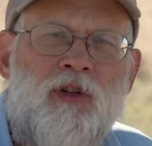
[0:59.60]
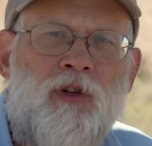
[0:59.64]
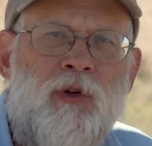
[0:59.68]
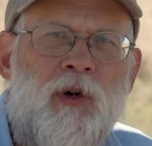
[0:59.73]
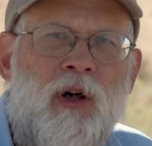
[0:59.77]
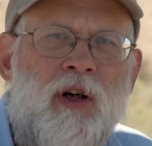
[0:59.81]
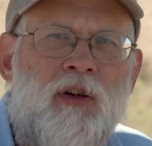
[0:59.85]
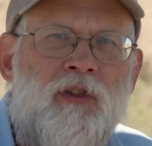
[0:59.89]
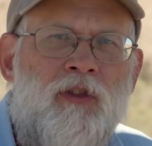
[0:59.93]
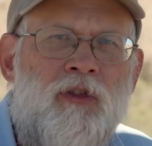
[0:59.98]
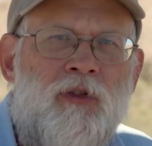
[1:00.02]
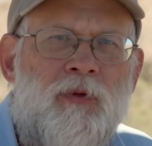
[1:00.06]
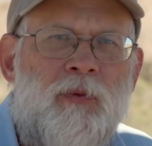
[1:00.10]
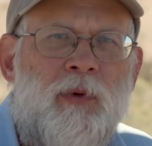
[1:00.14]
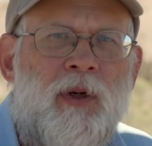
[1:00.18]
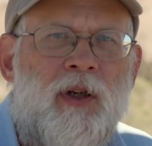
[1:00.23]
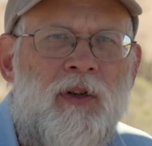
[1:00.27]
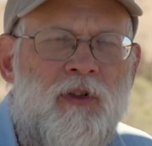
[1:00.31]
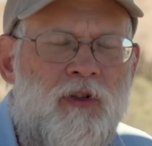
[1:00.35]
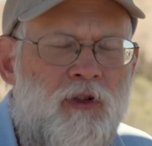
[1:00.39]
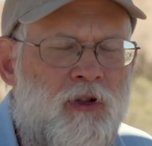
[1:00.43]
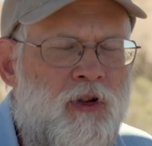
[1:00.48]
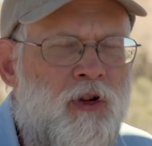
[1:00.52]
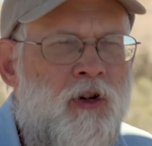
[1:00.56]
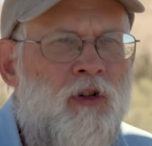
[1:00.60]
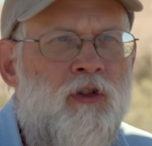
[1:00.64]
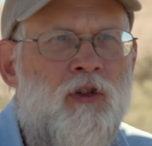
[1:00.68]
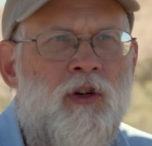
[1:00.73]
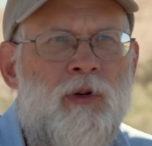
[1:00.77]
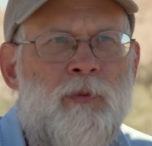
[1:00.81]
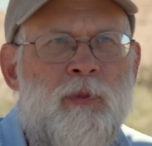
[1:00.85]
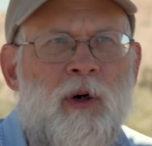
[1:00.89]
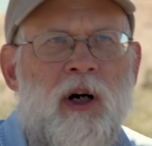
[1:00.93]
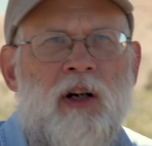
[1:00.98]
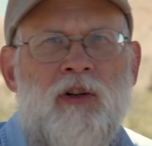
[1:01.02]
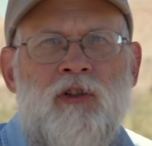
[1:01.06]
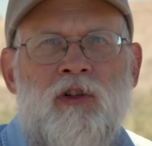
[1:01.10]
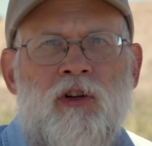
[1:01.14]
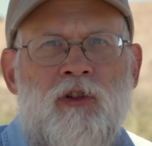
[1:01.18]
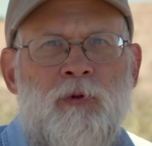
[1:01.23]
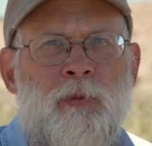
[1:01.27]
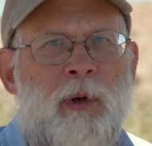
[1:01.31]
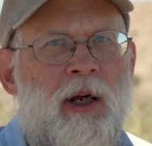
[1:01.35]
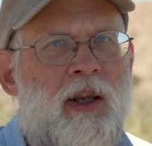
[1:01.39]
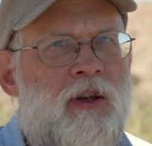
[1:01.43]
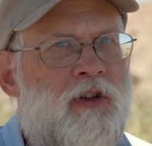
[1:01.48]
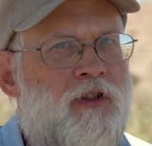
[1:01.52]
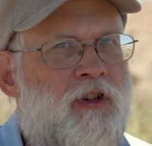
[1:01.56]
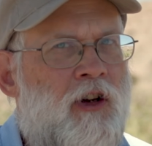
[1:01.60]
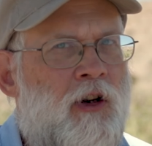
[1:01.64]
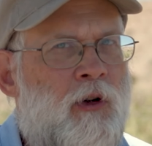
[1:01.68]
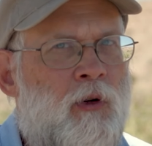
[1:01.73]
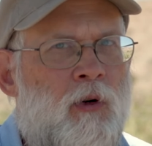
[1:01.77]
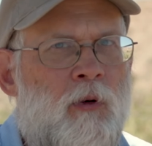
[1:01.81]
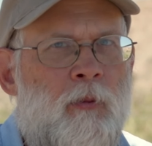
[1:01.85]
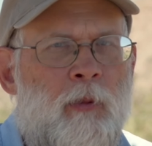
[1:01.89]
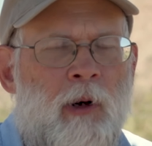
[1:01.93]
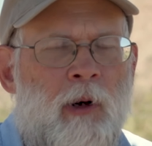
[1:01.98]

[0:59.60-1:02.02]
to us, it's usually brought to us by the general